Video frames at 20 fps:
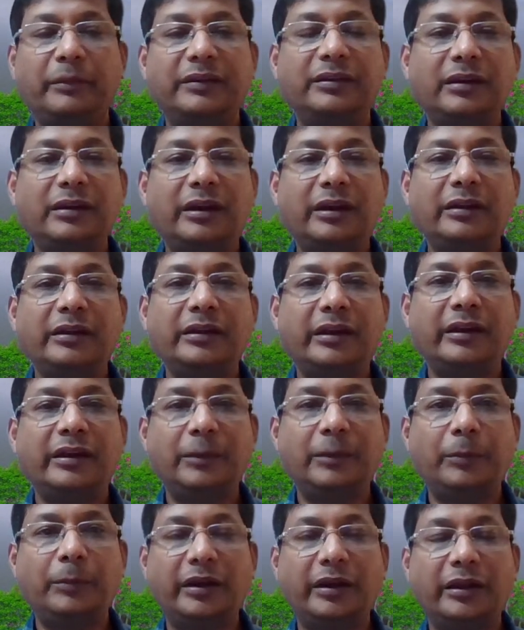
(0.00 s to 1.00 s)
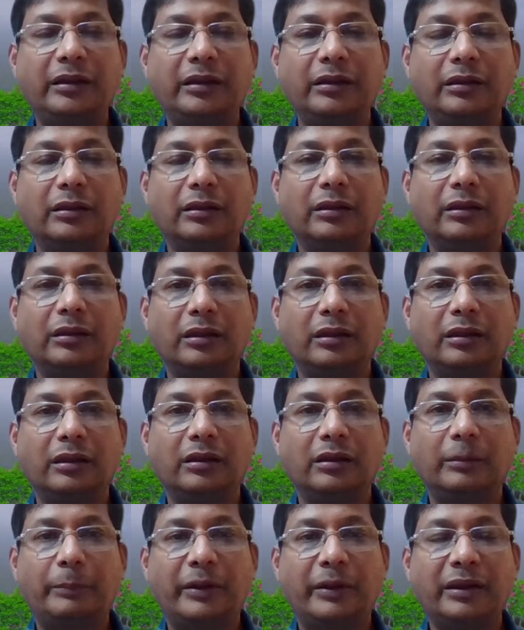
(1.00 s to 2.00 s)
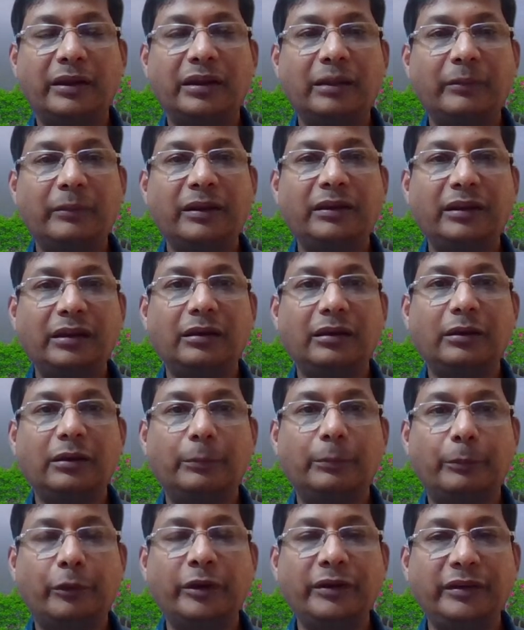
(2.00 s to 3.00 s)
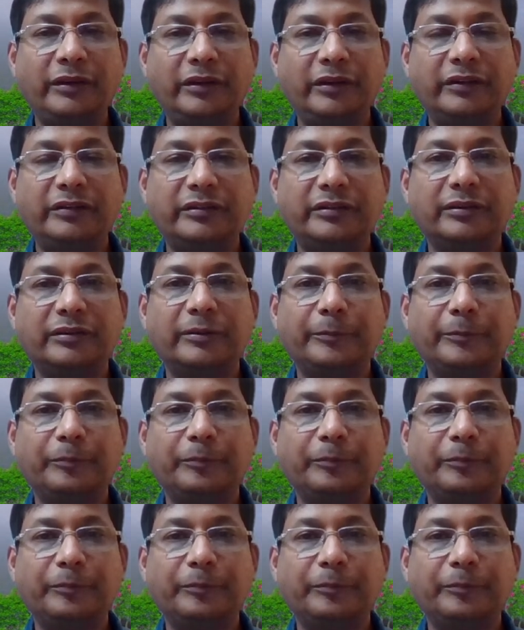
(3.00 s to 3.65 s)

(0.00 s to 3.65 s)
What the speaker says: machine learning and the deep learning, the fundamental point is,